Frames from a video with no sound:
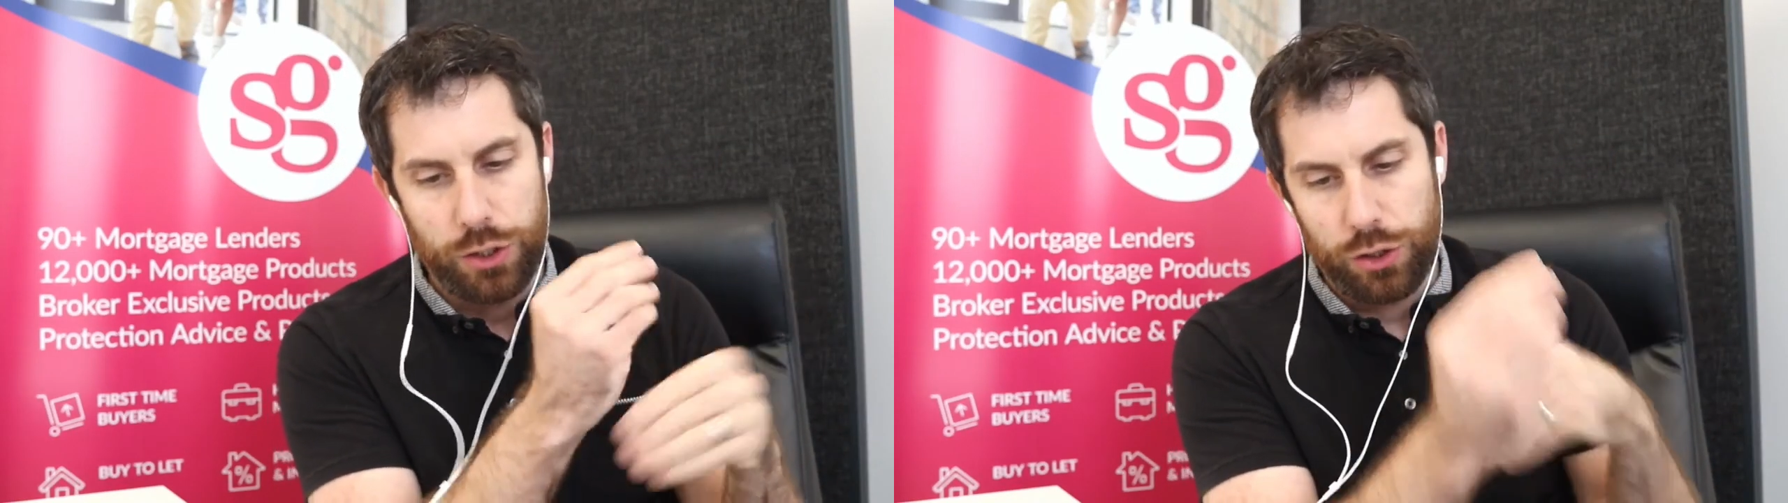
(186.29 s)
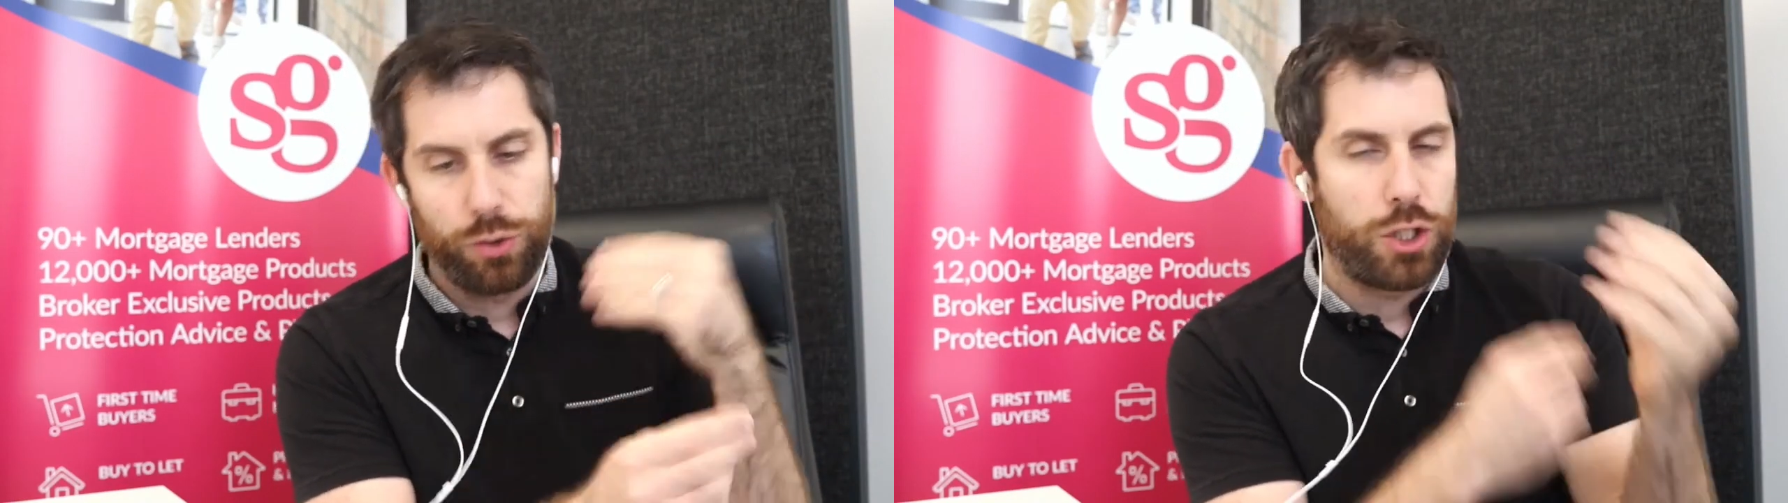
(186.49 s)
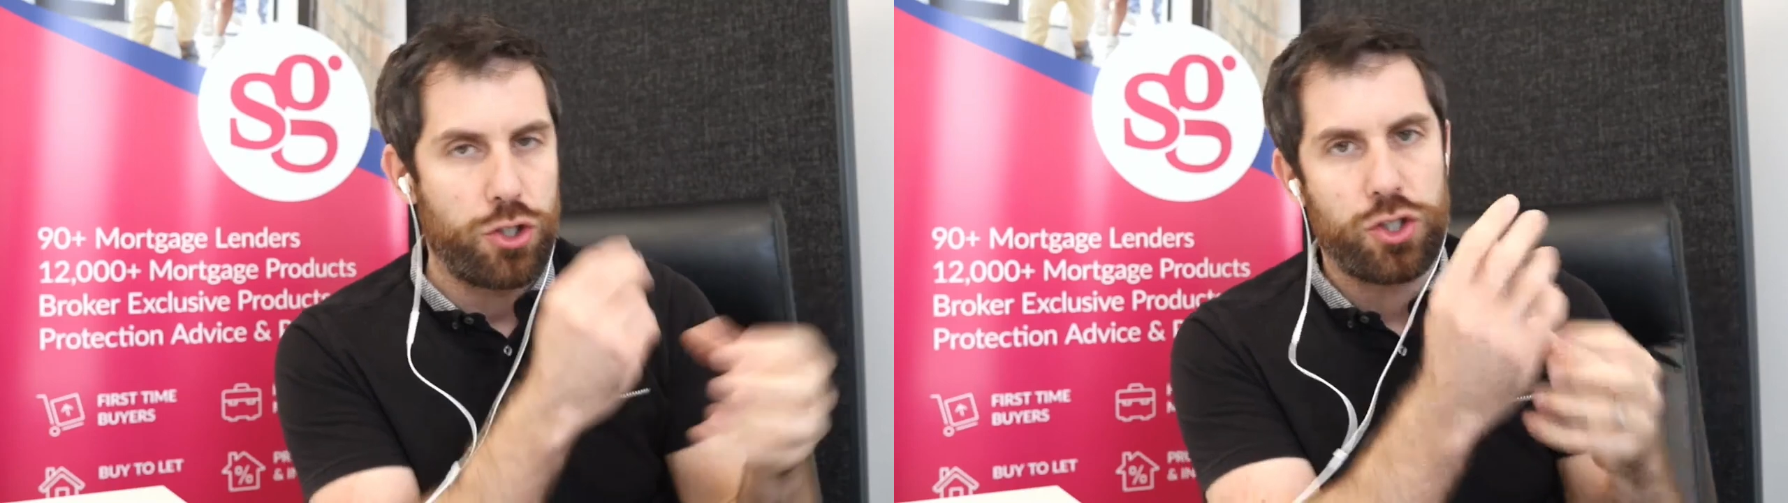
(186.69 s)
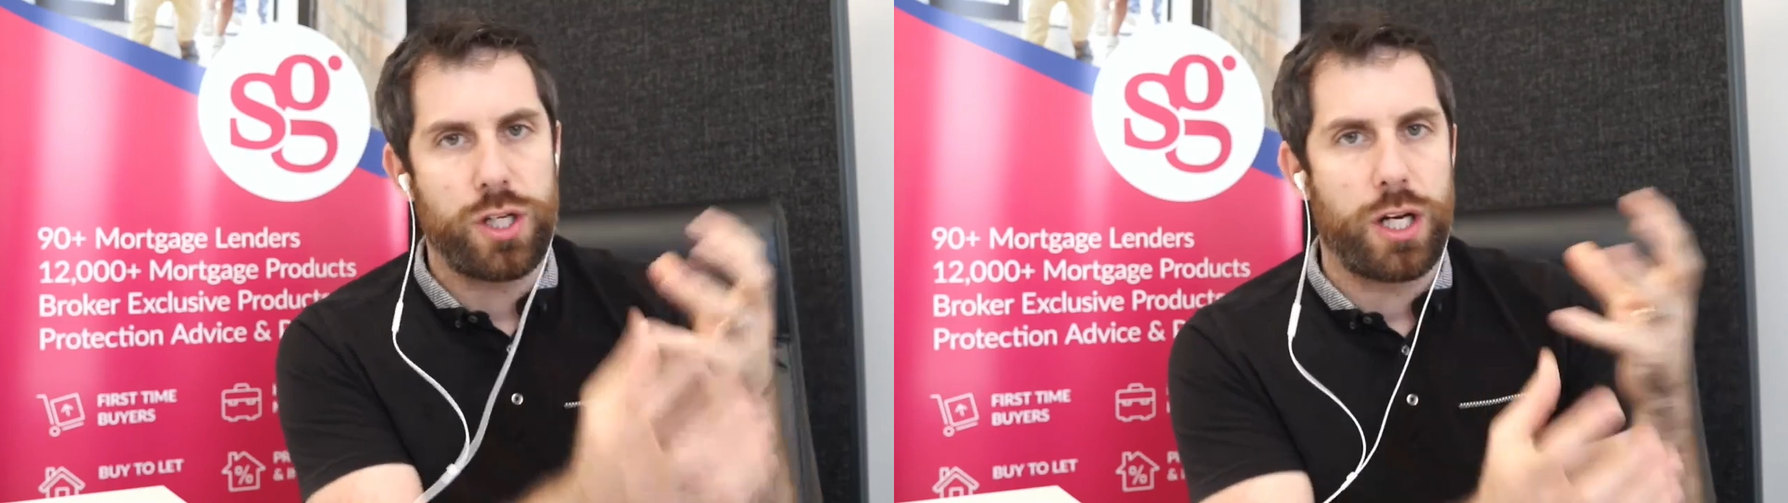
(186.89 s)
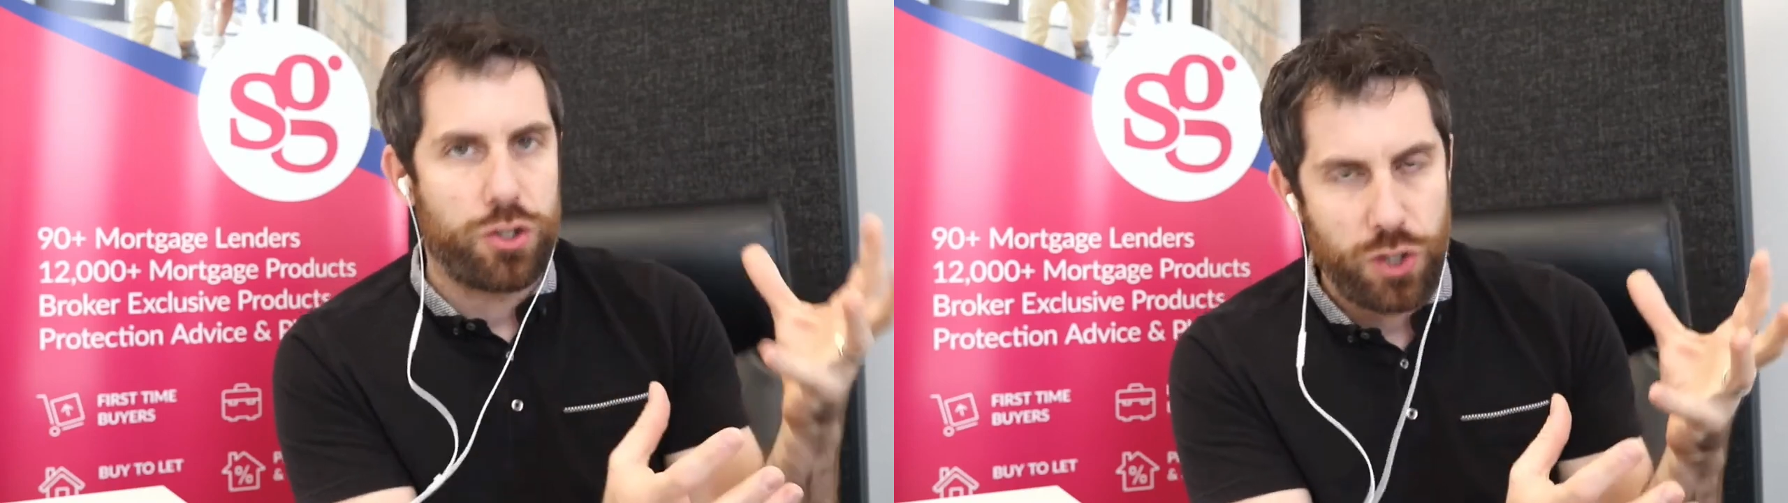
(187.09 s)
you'd only just
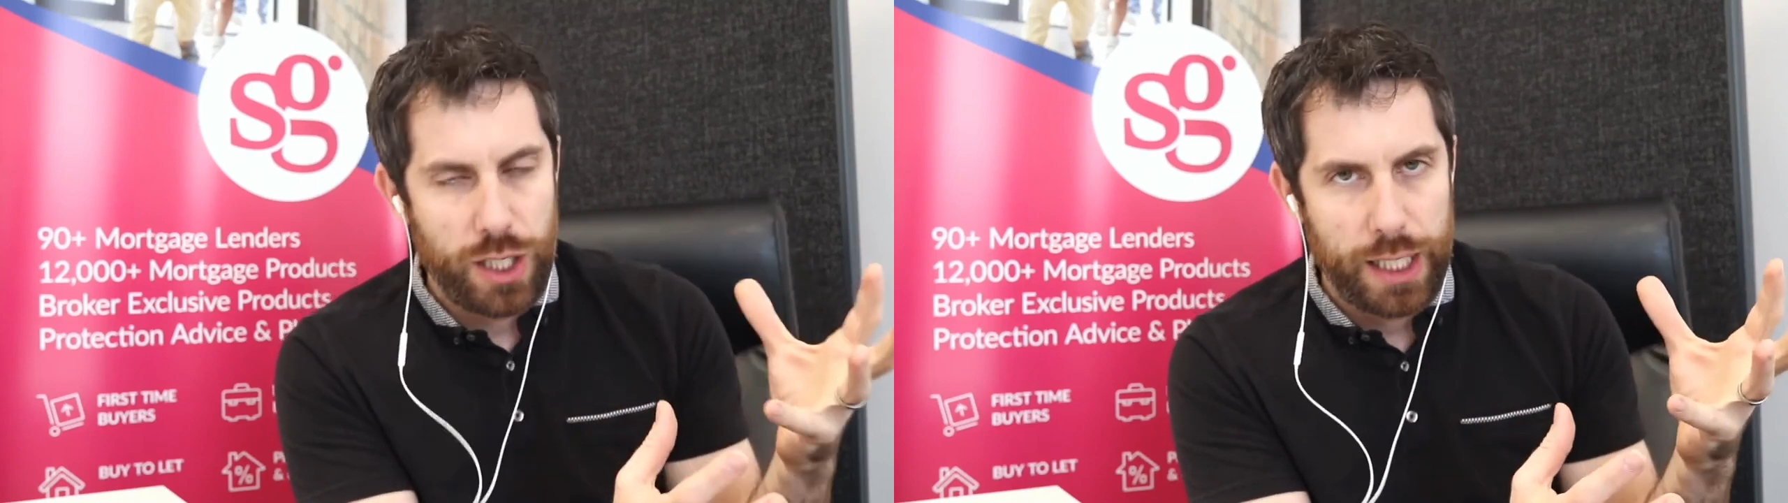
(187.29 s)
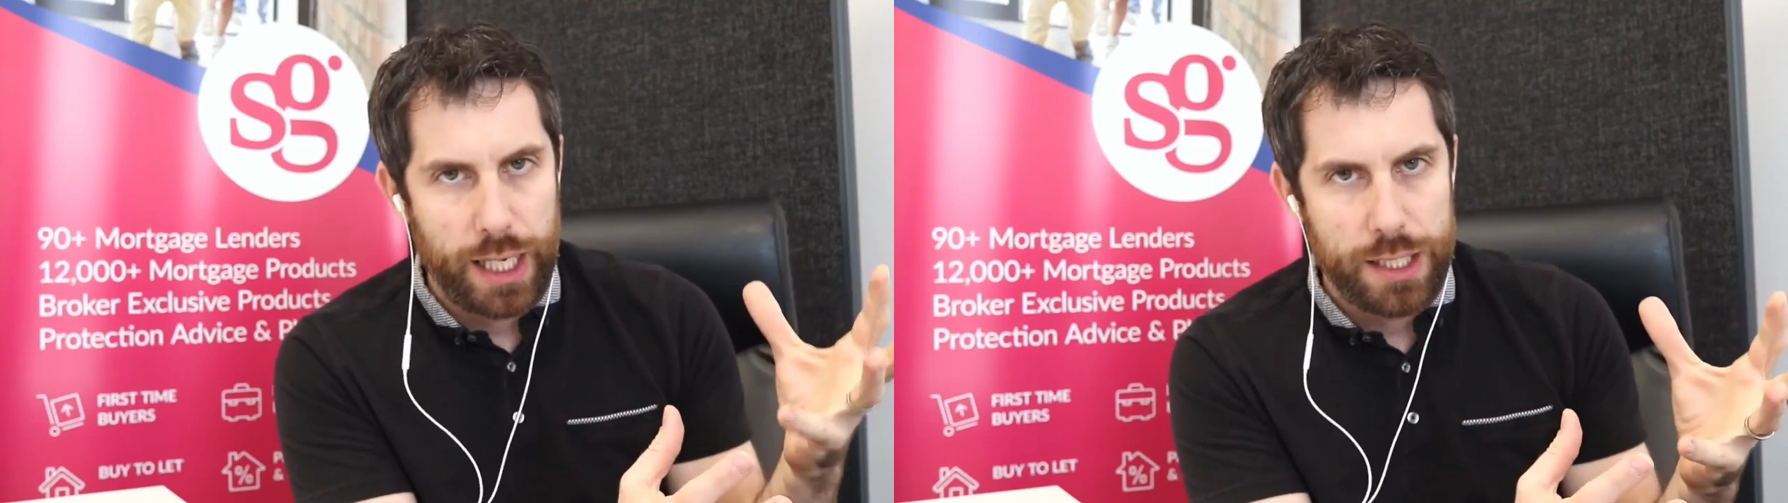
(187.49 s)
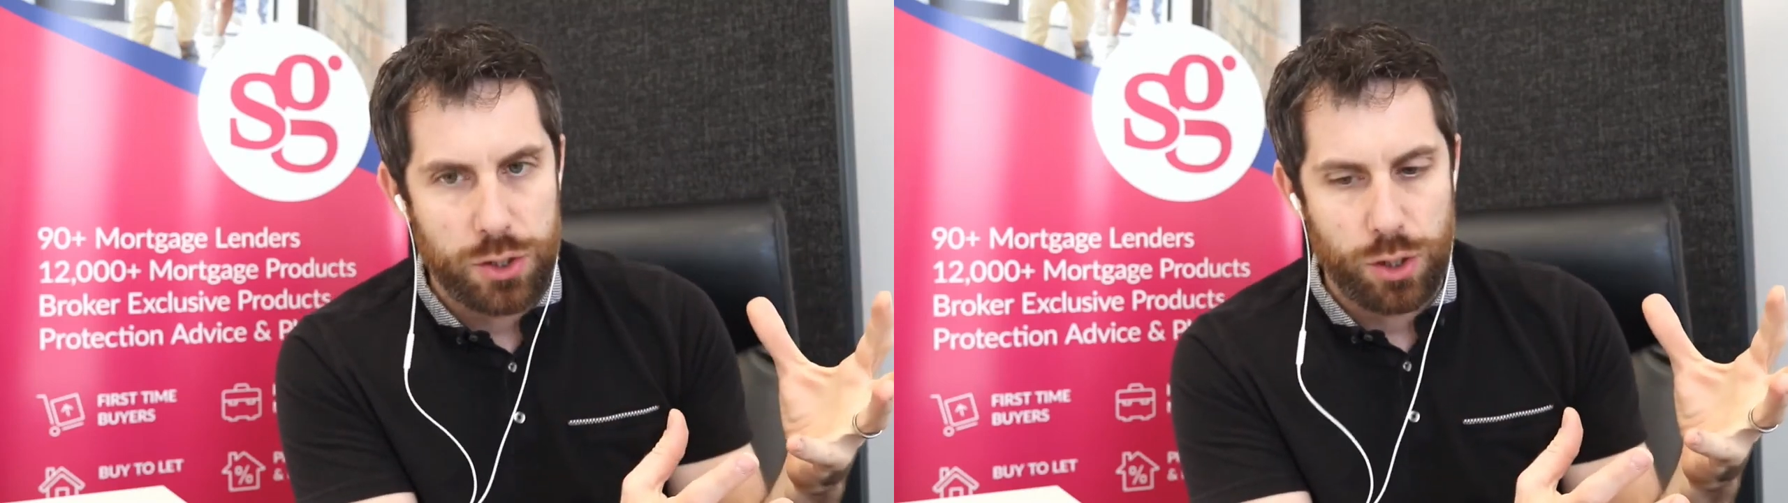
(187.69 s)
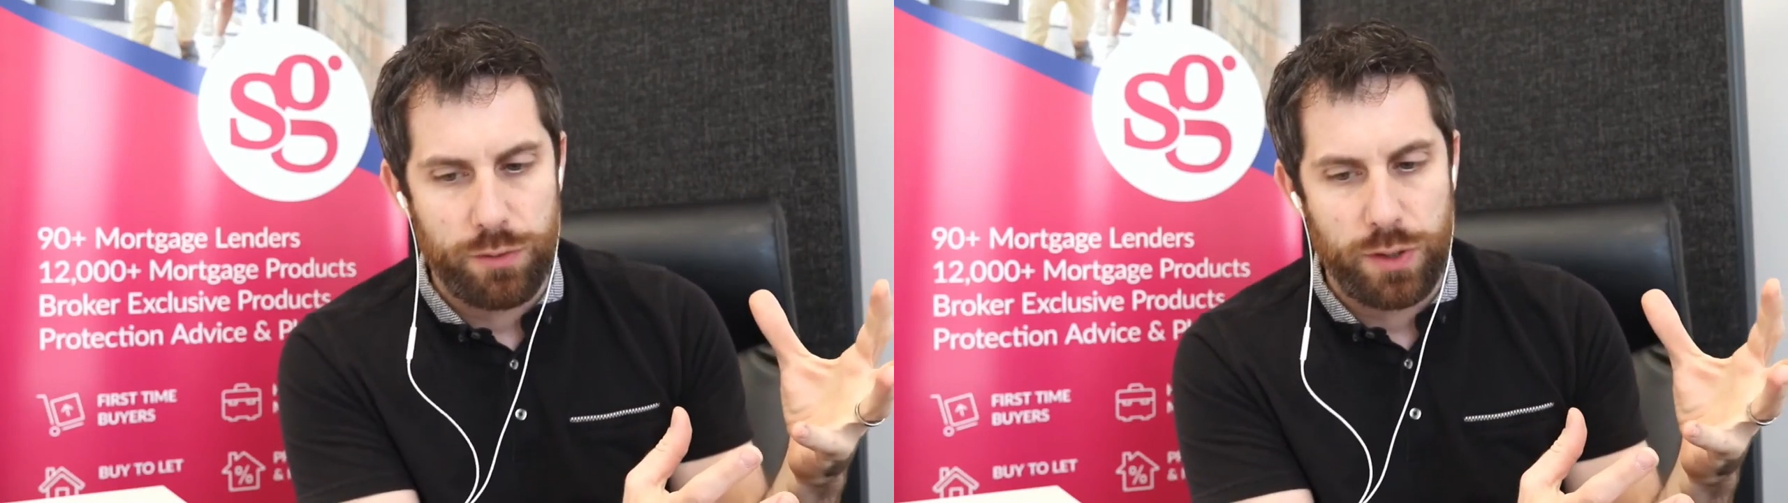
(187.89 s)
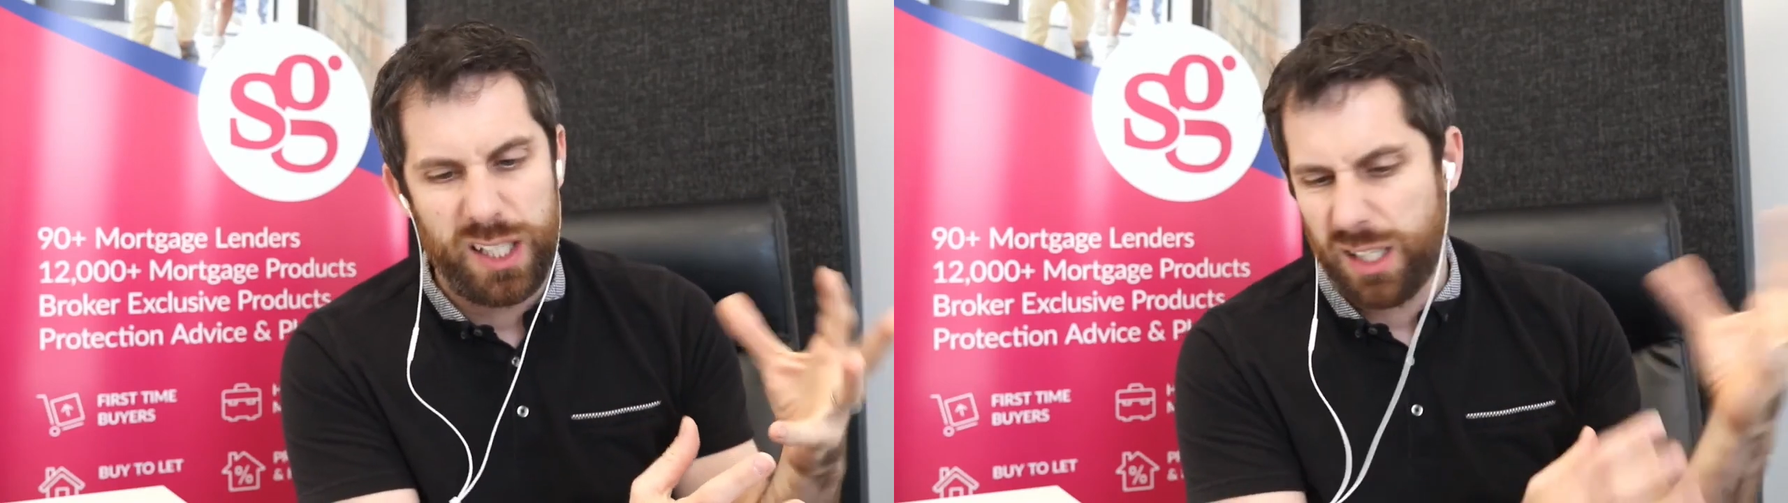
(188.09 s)
started trading again sort
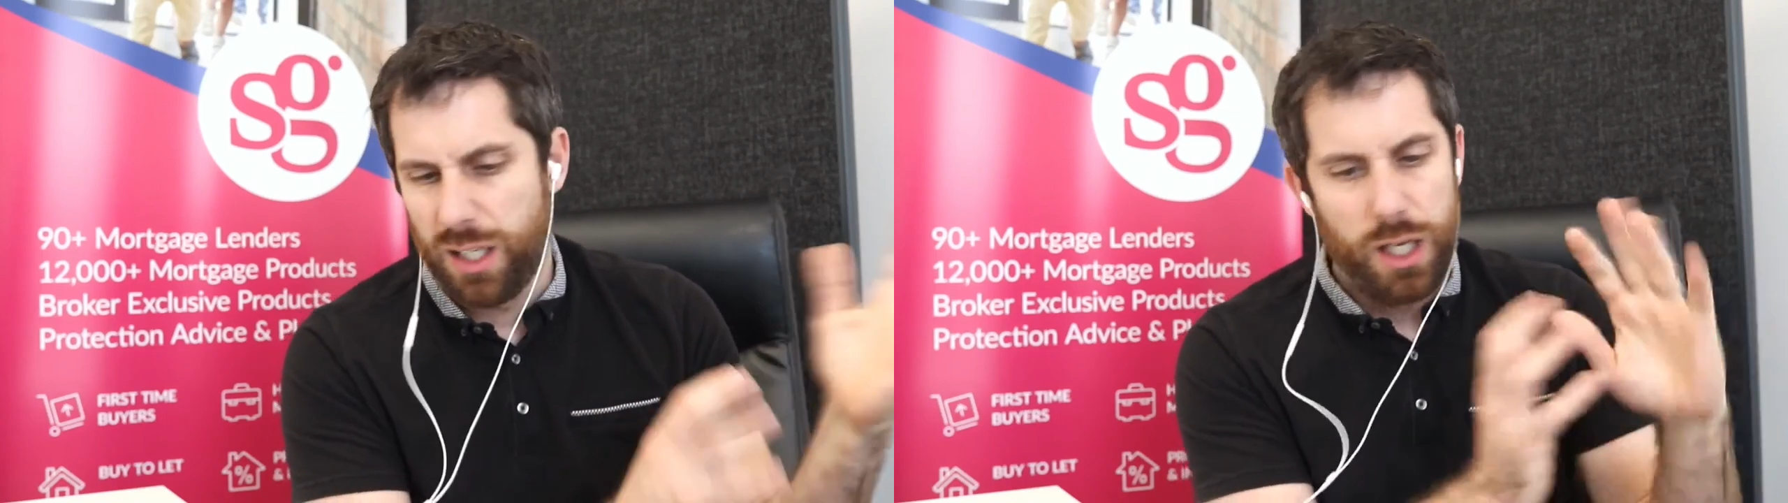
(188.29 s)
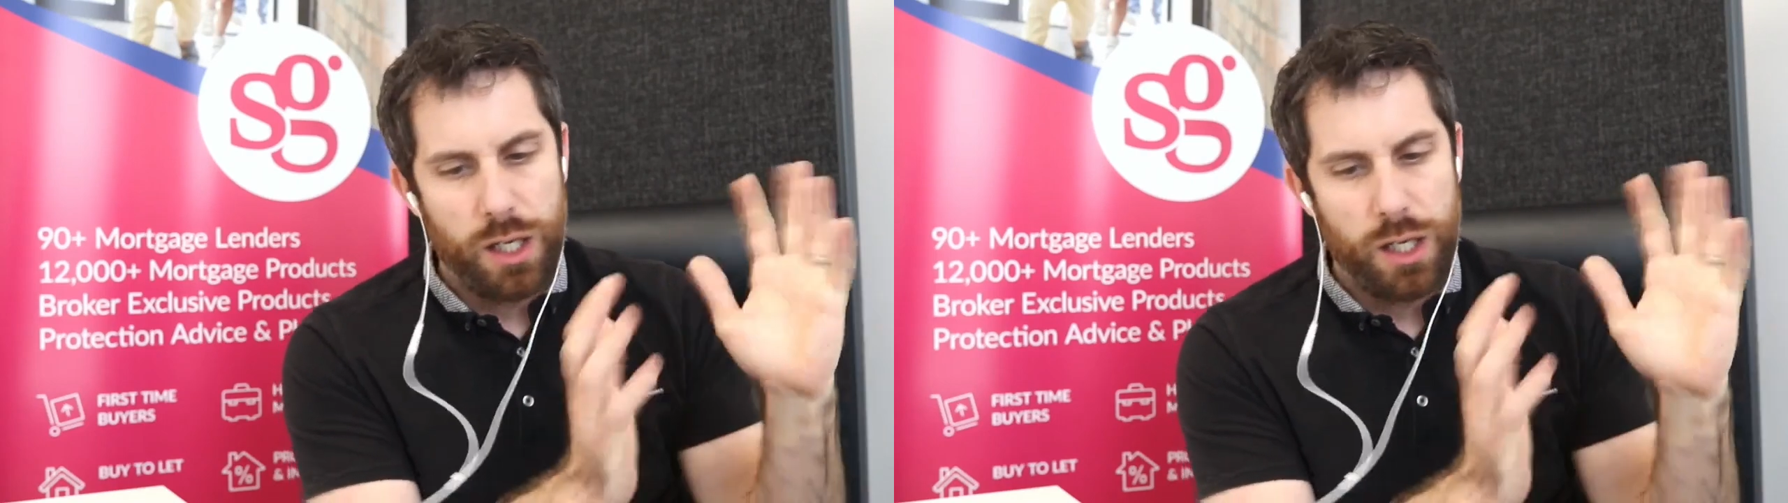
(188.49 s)
of idea,